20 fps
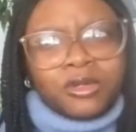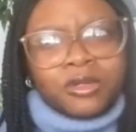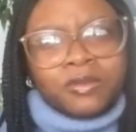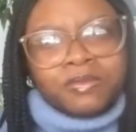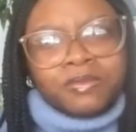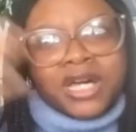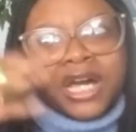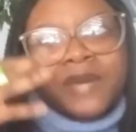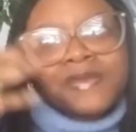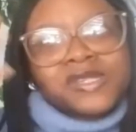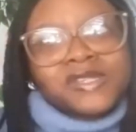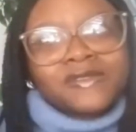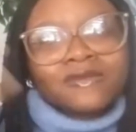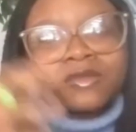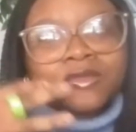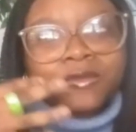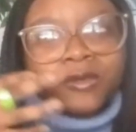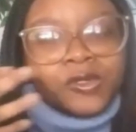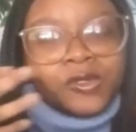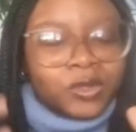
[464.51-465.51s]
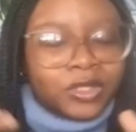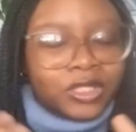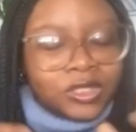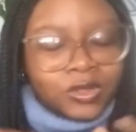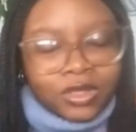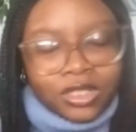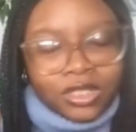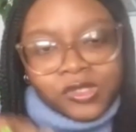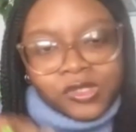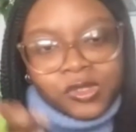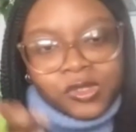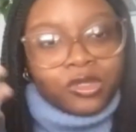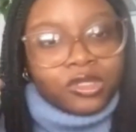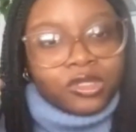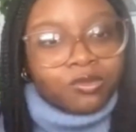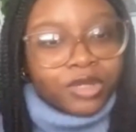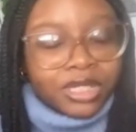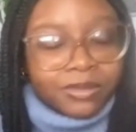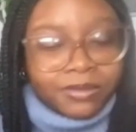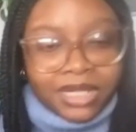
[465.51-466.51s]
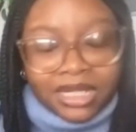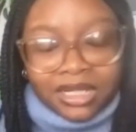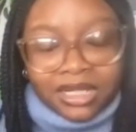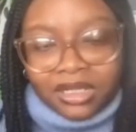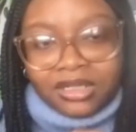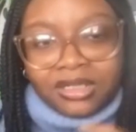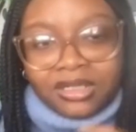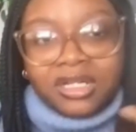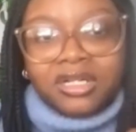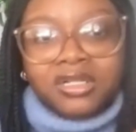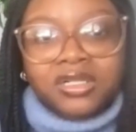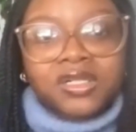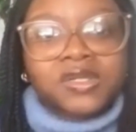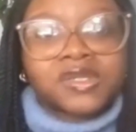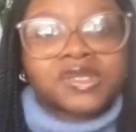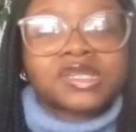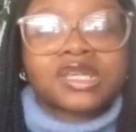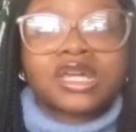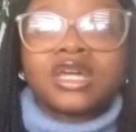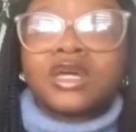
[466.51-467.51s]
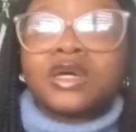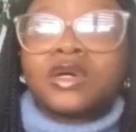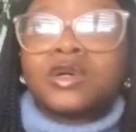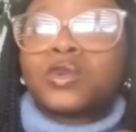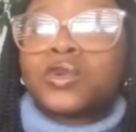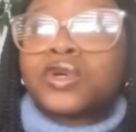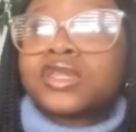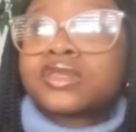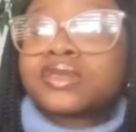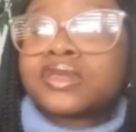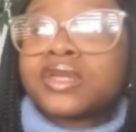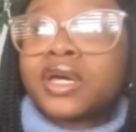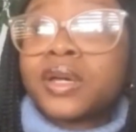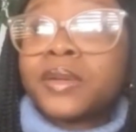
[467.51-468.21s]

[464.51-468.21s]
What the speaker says: perhaps even before 2020, so we Bring Back Our Girls, with